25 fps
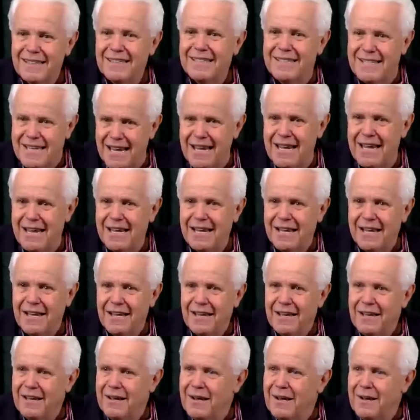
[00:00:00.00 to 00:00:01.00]
See,
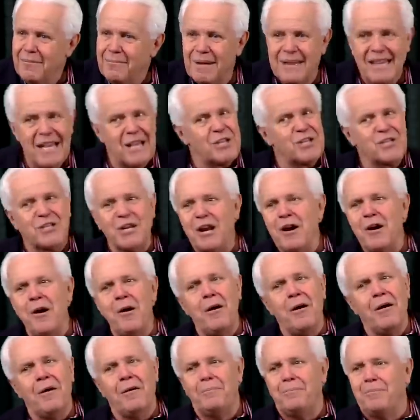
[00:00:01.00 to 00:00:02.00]
but they're
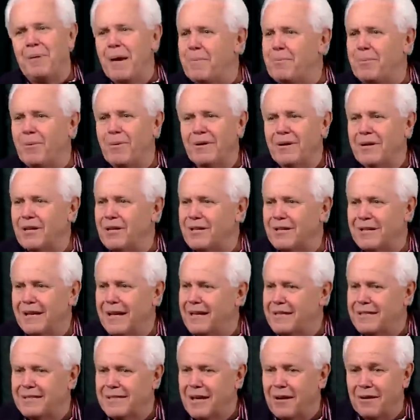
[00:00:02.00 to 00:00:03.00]
still people.
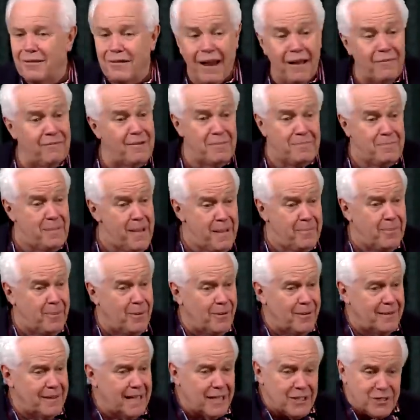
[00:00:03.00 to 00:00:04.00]
They're still lovely
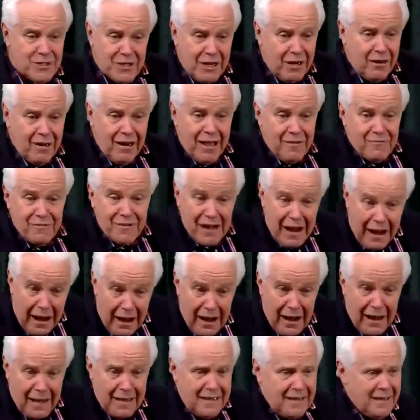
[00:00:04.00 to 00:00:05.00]
people. They still love
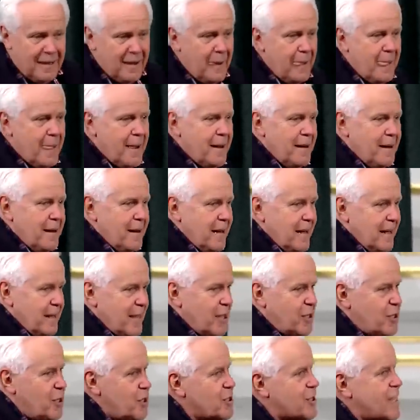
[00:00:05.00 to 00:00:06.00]
God.
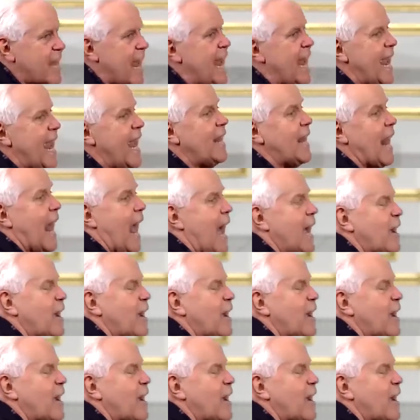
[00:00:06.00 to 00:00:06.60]
They just can't handle it.